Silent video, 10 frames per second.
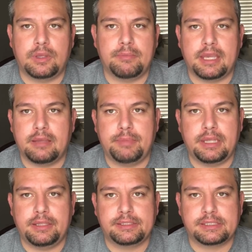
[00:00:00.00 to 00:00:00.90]
We may
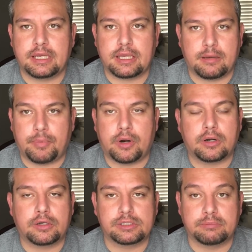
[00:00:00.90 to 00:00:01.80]
be stuck in a
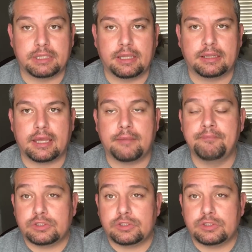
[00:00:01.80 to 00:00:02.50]
park or something like that.